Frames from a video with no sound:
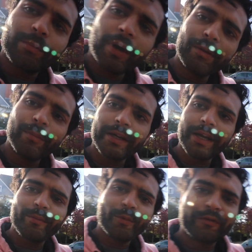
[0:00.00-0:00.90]
apartment
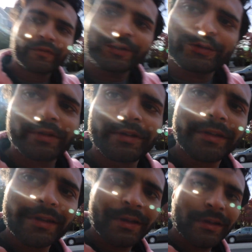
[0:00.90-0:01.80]
I moved to.
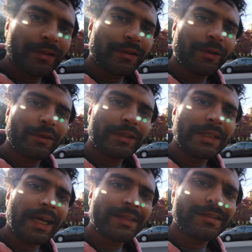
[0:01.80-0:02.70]

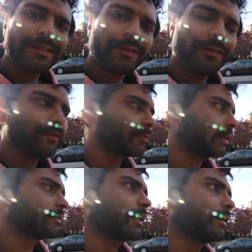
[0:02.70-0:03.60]
That's the
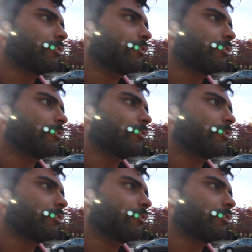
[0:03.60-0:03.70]
front side